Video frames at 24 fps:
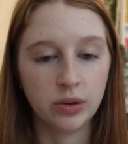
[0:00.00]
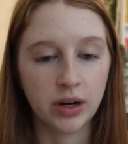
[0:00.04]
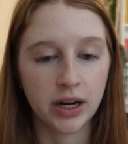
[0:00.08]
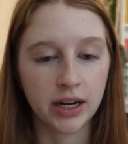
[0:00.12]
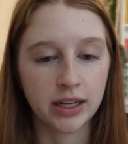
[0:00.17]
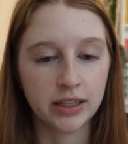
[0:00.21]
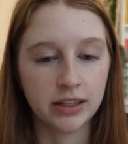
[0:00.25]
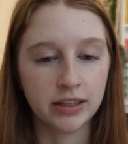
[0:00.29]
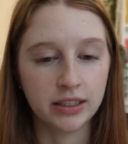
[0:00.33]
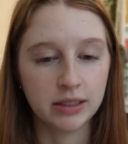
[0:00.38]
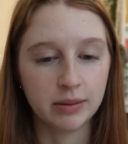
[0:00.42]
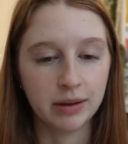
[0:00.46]
I
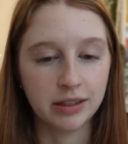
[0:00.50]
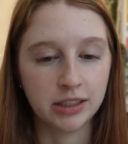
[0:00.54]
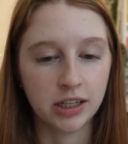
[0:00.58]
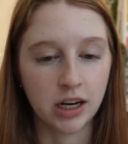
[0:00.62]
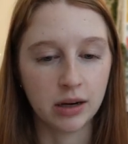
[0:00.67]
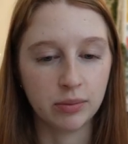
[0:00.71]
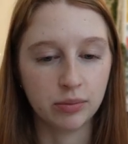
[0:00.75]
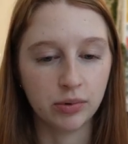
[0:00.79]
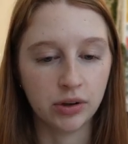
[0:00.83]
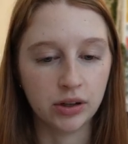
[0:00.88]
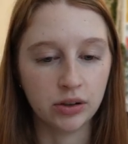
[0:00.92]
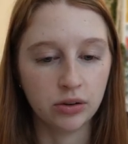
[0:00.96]
can list my
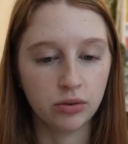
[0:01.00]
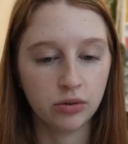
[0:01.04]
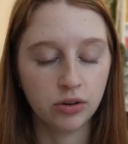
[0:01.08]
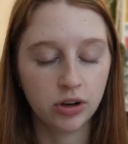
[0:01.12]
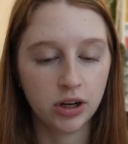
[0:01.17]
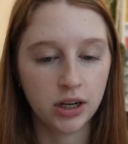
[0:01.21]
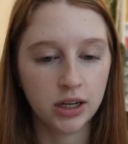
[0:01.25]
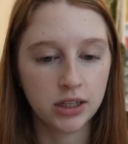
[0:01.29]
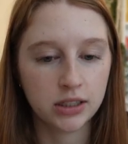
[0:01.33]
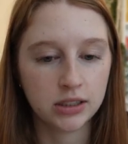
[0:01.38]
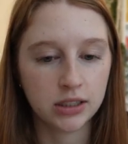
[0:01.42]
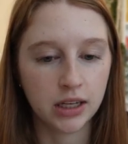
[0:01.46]
top
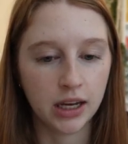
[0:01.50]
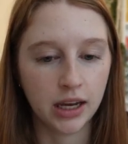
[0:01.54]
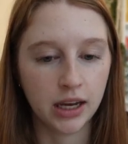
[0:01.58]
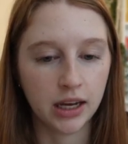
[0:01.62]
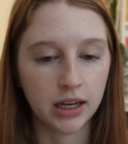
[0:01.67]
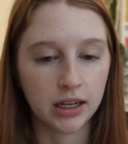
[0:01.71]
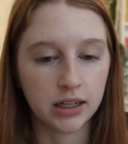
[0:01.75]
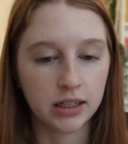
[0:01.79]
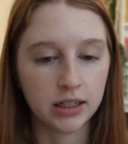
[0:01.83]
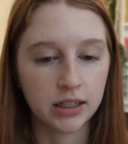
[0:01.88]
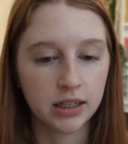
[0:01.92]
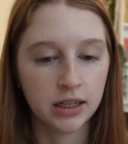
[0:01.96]
priorities
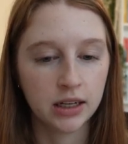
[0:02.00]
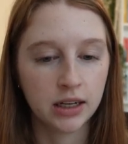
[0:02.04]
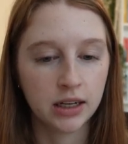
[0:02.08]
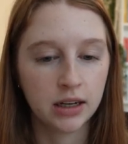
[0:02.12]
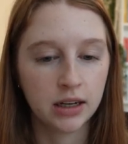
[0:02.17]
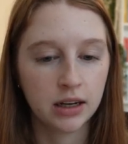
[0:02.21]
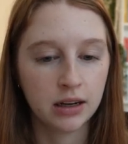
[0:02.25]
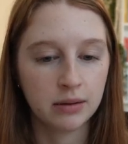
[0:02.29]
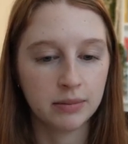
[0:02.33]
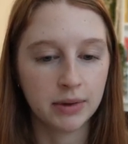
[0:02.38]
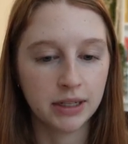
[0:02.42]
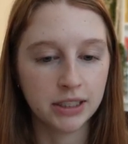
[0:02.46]
and
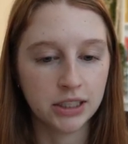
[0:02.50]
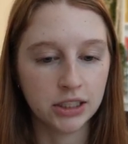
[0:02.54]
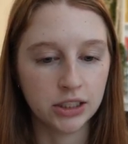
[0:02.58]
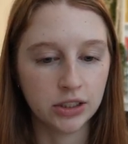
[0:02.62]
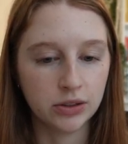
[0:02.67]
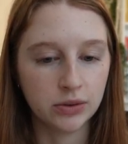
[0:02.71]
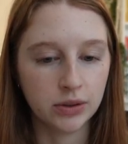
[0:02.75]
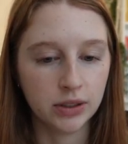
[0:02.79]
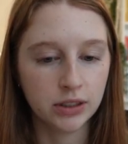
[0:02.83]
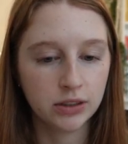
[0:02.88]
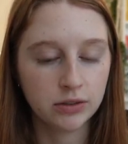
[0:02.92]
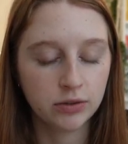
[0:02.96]
my
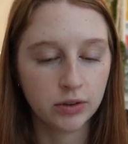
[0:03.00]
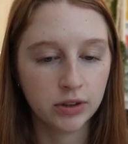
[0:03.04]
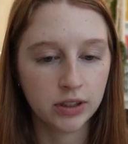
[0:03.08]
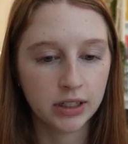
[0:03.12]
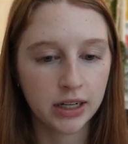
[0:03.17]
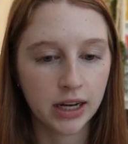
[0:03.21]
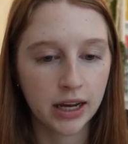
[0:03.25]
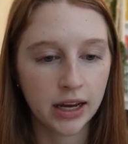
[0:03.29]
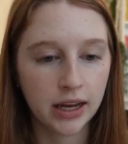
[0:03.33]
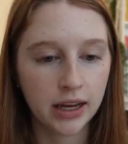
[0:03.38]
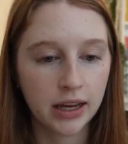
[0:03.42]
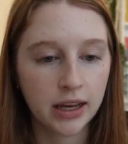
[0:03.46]
to-do list for the
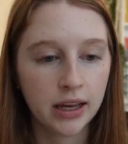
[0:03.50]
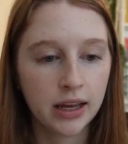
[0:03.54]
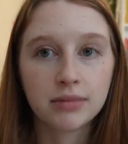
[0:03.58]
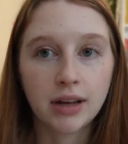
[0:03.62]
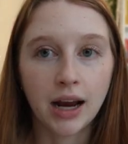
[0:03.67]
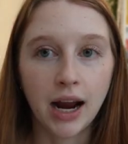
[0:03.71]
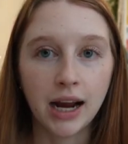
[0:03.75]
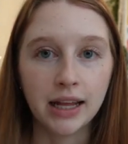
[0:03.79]
day.